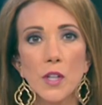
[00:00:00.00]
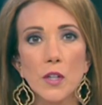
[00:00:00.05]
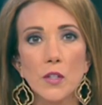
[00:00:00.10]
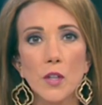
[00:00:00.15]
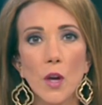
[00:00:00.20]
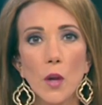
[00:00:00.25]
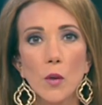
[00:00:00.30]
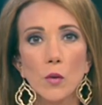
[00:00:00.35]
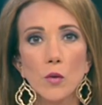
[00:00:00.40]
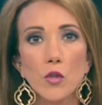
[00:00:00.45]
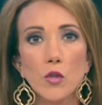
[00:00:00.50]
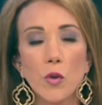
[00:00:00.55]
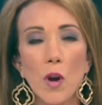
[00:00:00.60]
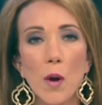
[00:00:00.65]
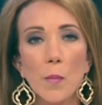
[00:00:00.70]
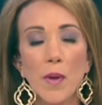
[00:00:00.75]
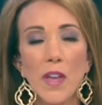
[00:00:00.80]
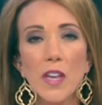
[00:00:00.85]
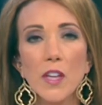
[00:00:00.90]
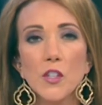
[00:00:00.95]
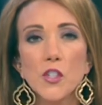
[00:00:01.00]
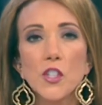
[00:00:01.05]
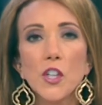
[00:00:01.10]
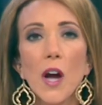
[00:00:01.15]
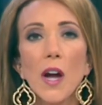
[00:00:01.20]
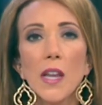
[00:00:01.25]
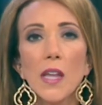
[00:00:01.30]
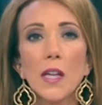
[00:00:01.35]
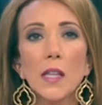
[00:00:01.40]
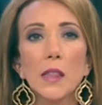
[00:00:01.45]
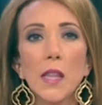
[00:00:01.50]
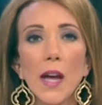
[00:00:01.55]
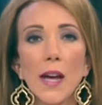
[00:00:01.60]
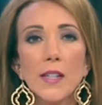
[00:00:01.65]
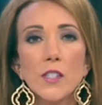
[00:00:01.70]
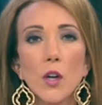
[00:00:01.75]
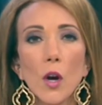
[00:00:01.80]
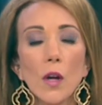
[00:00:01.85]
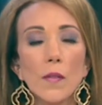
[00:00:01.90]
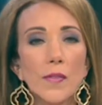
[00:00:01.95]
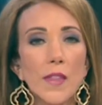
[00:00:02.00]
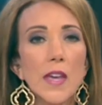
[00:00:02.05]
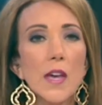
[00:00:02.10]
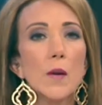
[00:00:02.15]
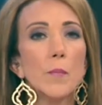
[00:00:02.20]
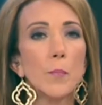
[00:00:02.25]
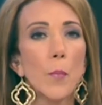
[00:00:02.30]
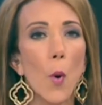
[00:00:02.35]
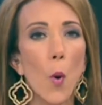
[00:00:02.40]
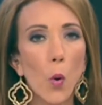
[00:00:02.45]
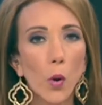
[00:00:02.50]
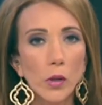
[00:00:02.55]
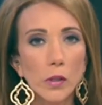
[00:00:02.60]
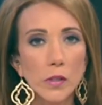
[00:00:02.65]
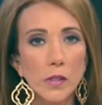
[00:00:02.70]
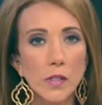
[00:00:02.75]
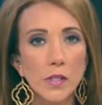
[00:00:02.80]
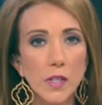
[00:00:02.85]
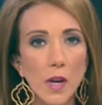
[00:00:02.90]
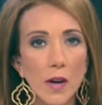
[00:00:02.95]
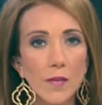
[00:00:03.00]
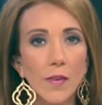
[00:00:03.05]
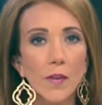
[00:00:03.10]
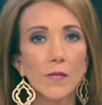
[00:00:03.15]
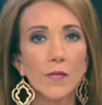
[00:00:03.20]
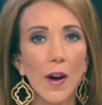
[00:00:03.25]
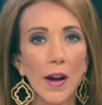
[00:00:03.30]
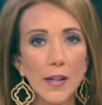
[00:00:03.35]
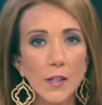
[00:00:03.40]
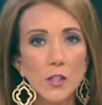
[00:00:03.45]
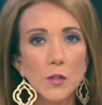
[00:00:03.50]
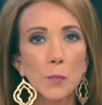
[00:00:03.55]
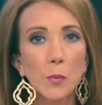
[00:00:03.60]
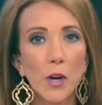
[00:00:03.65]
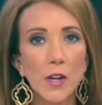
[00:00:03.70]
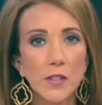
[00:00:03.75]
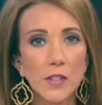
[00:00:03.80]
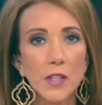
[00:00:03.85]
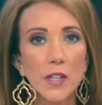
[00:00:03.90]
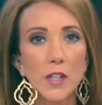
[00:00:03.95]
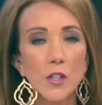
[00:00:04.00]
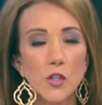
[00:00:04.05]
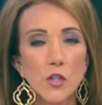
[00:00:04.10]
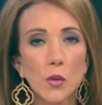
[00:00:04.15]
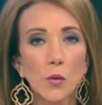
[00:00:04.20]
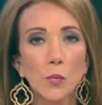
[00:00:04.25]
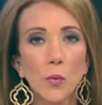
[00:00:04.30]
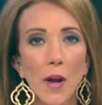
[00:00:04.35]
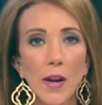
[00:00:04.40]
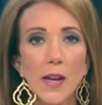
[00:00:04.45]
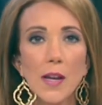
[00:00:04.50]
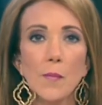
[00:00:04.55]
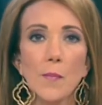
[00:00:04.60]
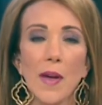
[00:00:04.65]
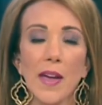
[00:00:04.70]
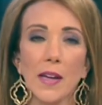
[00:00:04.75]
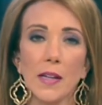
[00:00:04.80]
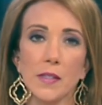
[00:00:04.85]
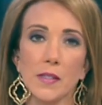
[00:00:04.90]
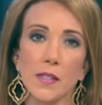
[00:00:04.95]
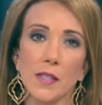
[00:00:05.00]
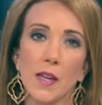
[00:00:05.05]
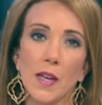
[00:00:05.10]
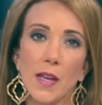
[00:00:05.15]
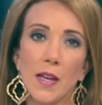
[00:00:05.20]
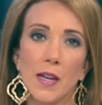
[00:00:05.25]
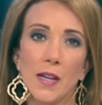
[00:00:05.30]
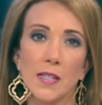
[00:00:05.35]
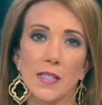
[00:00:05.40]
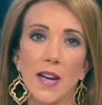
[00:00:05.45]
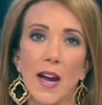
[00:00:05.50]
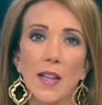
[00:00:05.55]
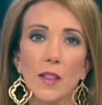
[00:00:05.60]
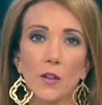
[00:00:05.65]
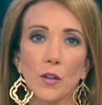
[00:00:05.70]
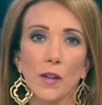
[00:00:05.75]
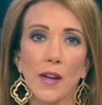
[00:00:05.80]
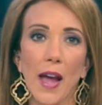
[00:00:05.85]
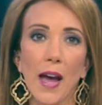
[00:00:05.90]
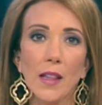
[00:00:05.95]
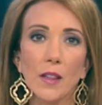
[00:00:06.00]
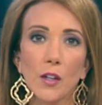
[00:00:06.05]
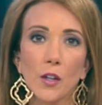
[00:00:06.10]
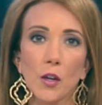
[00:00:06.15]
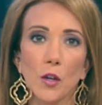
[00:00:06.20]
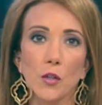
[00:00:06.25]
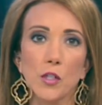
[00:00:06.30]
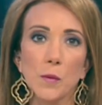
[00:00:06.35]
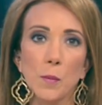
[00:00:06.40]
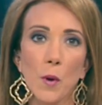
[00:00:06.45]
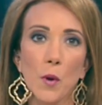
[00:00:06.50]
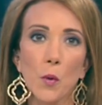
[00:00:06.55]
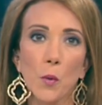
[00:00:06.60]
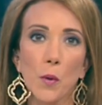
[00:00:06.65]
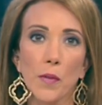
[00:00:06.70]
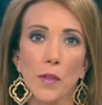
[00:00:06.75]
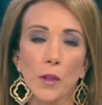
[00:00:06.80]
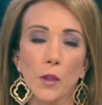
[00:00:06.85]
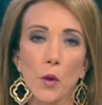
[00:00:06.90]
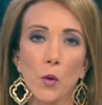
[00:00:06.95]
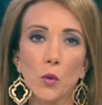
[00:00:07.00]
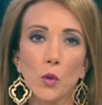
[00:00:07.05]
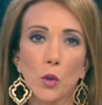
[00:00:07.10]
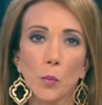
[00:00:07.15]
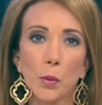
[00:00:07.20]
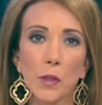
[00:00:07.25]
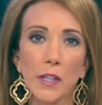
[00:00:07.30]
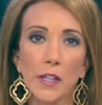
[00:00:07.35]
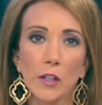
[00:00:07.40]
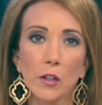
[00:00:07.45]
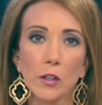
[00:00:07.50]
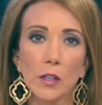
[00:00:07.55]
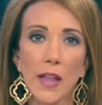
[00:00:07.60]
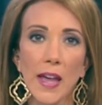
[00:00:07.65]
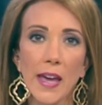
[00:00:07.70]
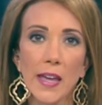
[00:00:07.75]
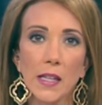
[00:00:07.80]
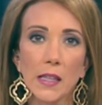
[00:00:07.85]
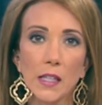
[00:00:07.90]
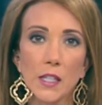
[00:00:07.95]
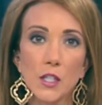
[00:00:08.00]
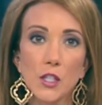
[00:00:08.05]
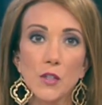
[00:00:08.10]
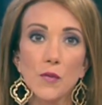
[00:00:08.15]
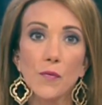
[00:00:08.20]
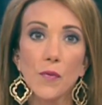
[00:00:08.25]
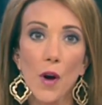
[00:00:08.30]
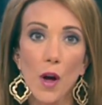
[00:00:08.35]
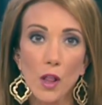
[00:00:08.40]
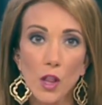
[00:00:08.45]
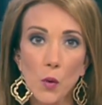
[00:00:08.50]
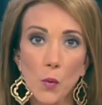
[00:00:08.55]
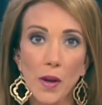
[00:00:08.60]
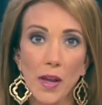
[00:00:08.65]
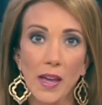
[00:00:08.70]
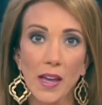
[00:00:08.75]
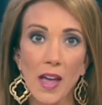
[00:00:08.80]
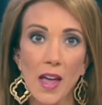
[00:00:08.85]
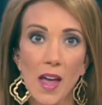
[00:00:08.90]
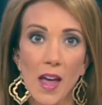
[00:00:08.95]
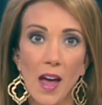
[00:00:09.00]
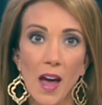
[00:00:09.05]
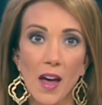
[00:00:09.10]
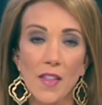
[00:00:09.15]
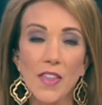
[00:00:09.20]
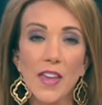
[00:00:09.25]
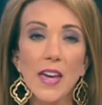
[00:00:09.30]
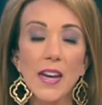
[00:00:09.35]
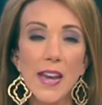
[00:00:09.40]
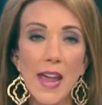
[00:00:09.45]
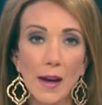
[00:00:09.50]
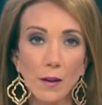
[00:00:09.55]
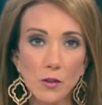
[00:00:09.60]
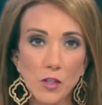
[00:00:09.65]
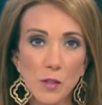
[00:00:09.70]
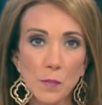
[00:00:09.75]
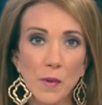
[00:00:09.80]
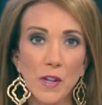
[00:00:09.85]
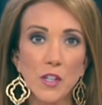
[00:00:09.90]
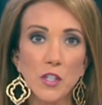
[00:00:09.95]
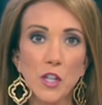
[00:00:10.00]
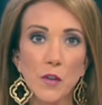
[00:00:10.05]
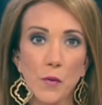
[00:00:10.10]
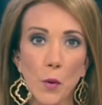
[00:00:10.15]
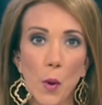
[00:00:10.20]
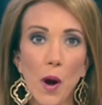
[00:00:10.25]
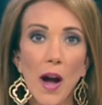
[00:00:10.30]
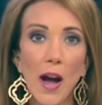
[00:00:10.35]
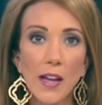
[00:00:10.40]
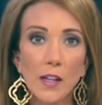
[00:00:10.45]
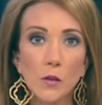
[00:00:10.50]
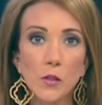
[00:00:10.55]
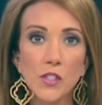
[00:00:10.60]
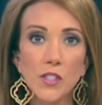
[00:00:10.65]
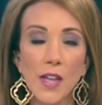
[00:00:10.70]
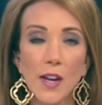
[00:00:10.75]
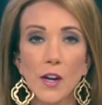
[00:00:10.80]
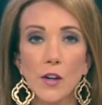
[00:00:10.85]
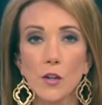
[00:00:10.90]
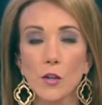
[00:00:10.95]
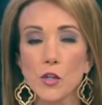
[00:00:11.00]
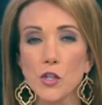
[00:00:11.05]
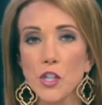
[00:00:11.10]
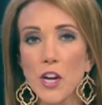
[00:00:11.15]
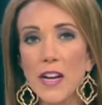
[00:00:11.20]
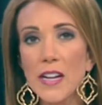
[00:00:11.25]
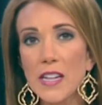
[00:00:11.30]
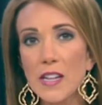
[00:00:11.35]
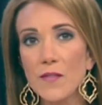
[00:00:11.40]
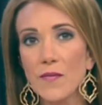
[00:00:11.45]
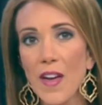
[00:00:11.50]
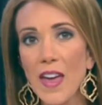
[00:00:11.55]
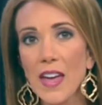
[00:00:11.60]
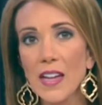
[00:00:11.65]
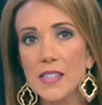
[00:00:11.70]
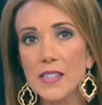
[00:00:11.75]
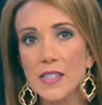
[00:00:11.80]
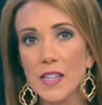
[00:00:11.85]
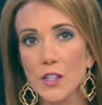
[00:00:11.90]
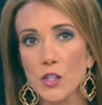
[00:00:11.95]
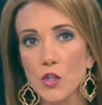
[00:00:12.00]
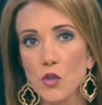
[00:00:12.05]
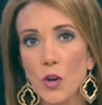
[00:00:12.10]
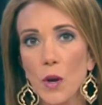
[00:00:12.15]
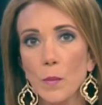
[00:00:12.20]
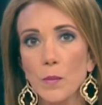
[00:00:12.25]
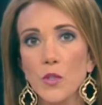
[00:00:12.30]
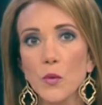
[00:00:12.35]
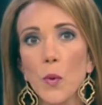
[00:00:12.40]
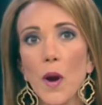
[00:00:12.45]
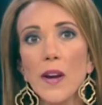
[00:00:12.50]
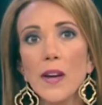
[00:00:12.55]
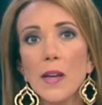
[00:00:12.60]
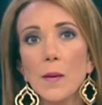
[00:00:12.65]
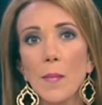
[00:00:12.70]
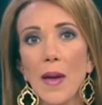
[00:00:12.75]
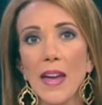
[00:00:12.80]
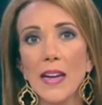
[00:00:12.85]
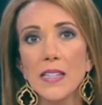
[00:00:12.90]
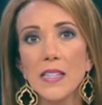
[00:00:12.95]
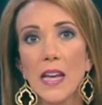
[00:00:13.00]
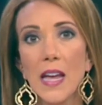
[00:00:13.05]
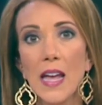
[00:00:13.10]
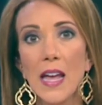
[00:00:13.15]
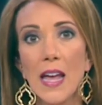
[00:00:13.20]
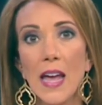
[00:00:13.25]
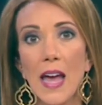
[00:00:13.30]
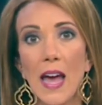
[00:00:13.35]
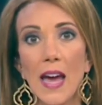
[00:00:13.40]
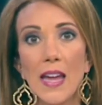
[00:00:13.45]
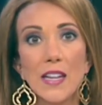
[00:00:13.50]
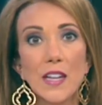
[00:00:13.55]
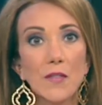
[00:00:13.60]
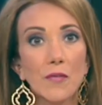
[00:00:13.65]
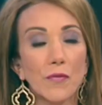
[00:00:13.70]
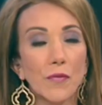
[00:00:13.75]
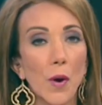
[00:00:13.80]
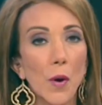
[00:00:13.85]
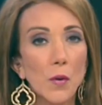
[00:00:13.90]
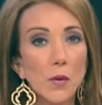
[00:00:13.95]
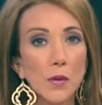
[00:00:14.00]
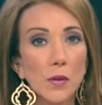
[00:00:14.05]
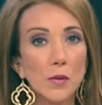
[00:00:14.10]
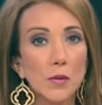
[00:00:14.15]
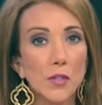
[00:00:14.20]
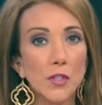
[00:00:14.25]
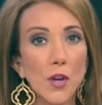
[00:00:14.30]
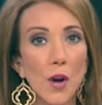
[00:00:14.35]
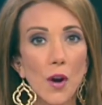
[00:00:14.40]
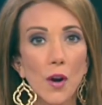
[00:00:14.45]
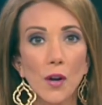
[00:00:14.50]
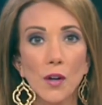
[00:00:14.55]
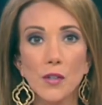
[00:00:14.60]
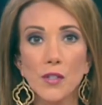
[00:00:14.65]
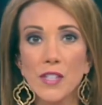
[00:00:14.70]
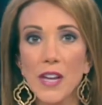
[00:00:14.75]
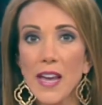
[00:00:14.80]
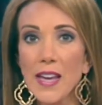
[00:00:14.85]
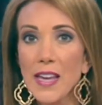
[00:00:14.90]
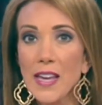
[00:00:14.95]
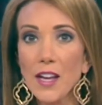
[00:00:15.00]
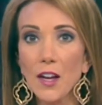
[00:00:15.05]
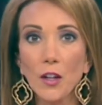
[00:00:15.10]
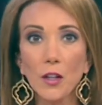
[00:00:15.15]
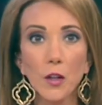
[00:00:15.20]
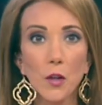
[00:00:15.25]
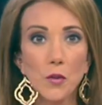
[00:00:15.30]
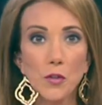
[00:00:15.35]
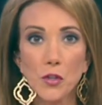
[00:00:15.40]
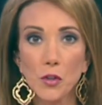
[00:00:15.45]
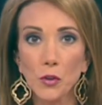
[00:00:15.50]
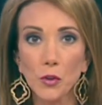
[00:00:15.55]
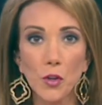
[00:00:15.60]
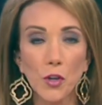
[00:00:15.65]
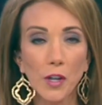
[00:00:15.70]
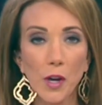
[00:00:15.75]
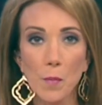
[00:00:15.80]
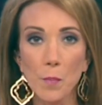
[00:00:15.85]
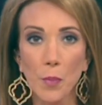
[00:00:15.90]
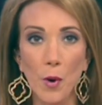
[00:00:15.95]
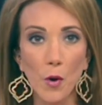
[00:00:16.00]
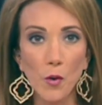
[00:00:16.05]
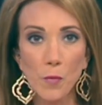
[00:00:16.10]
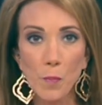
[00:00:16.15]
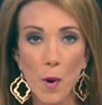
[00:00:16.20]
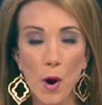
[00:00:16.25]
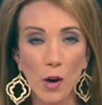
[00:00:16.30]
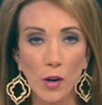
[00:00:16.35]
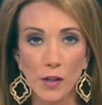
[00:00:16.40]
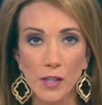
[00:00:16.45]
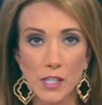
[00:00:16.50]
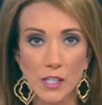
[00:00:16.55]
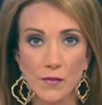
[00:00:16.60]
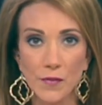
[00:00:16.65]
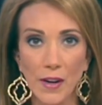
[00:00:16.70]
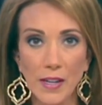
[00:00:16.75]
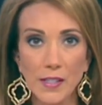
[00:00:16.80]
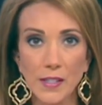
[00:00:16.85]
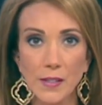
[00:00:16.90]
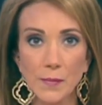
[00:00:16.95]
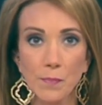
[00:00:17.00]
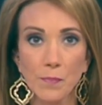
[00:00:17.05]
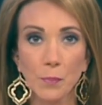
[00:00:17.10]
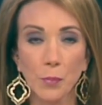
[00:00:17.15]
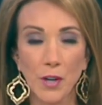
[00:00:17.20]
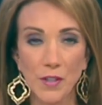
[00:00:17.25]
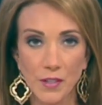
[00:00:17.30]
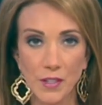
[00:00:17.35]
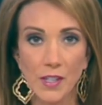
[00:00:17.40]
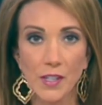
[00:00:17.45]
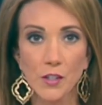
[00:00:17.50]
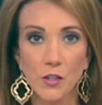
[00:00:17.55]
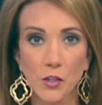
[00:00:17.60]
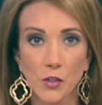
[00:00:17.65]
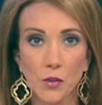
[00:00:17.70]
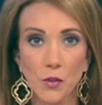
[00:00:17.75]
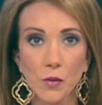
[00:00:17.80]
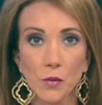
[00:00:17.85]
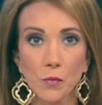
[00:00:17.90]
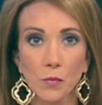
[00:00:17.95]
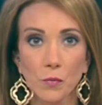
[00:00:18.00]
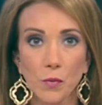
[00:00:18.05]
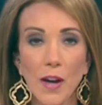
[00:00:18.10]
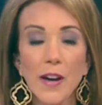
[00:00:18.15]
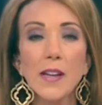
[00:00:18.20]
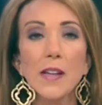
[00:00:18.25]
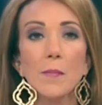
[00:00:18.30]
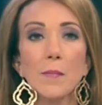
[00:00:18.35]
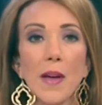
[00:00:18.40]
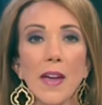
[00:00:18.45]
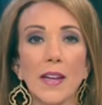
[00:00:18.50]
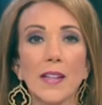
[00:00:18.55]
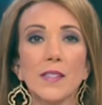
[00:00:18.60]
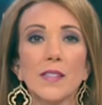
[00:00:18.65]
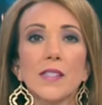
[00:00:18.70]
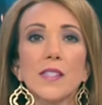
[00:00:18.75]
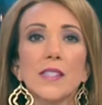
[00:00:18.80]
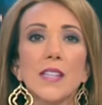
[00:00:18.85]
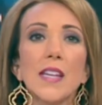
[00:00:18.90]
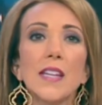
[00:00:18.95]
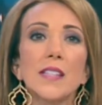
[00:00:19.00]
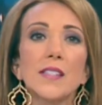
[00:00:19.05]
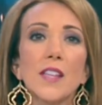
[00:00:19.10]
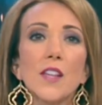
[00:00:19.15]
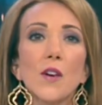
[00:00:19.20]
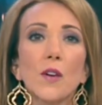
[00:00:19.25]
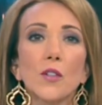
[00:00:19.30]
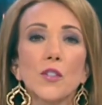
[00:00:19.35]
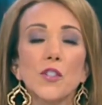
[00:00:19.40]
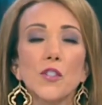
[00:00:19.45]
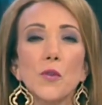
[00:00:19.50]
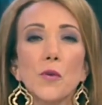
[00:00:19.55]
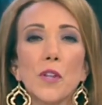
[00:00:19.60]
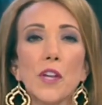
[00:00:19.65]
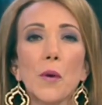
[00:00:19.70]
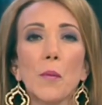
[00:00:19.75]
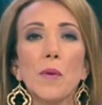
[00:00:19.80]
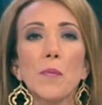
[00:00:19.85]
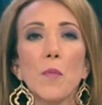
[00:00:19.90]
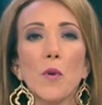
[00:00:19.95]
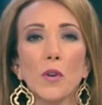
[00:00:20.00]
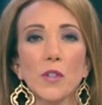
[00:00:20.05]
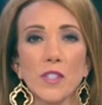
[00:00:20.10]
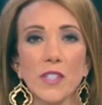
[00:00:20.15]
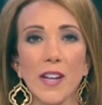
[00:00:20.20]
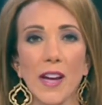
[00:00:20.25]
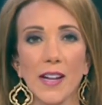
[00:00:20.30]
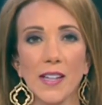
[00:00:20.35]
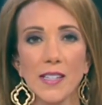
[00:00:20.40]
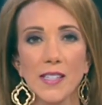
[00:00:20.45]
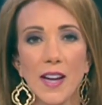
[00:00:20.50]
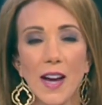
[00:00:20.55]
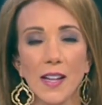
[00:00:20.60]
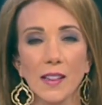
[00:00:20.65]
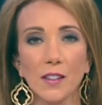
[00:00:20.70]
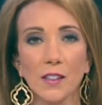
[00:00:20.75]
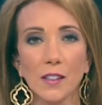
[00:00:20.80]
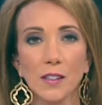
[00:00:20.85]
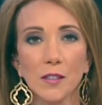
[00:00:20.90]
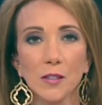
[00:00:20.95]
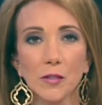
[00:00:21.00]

Donald Trump is shining a light on the importance of vice presidential running mates. Tyler Gallagher spoke with a local political analyst following the announcement of Ohio Senator J.D. Vance as Trump's running mate. And if voters are taking a closer look at both parties' vice presidential running mates, he is in our studio with more tonight. Tyler.